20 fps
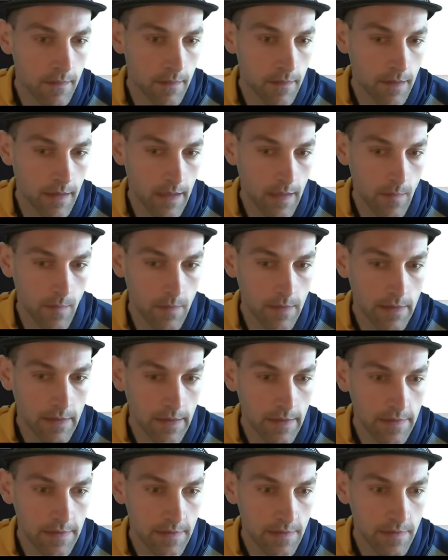I would
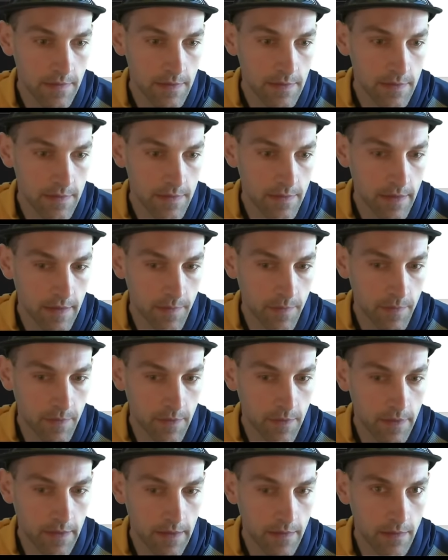like to just try to
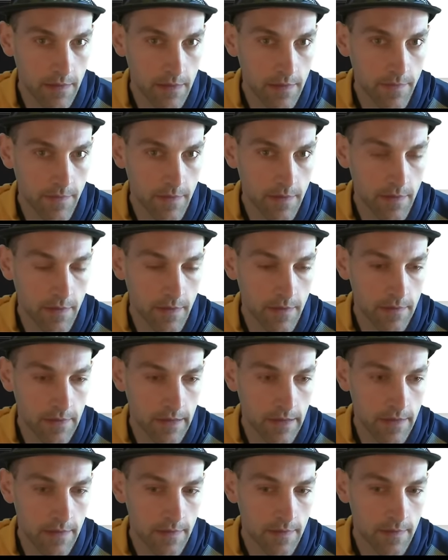preordain looking for another
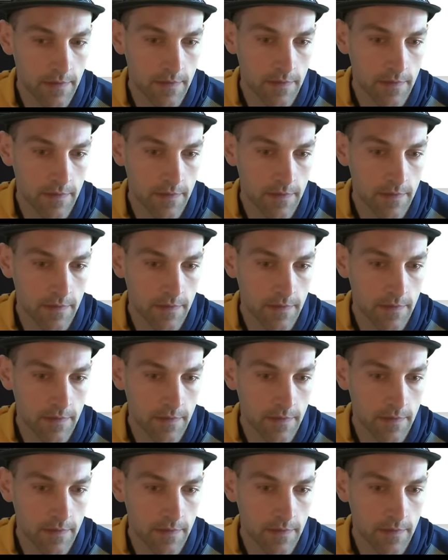land.